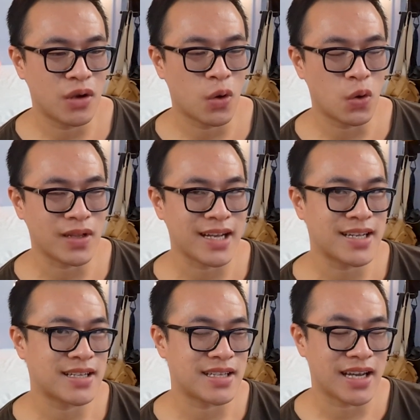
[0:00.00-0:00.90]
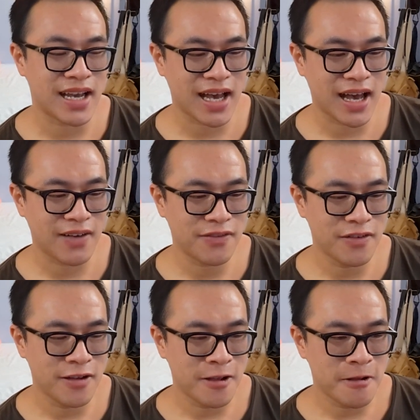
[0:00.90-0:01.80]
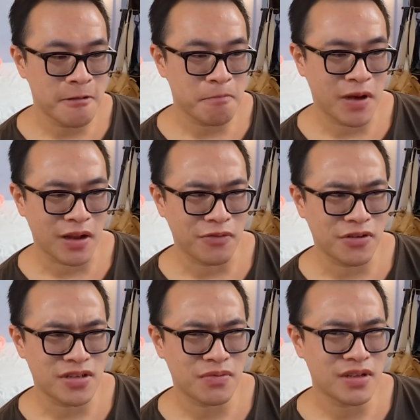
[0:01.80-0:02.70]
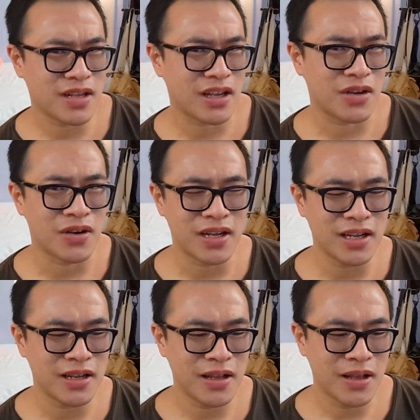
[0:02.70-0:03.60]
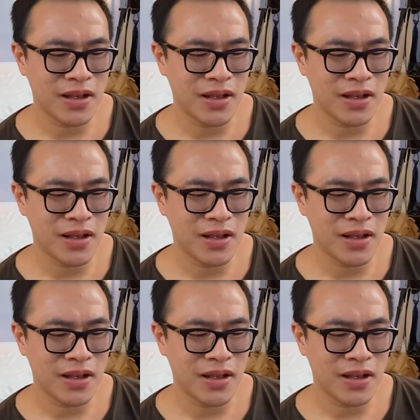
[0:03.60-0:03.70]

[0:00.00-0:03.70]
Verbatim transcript: old SSD I have but for some reason I couldn't.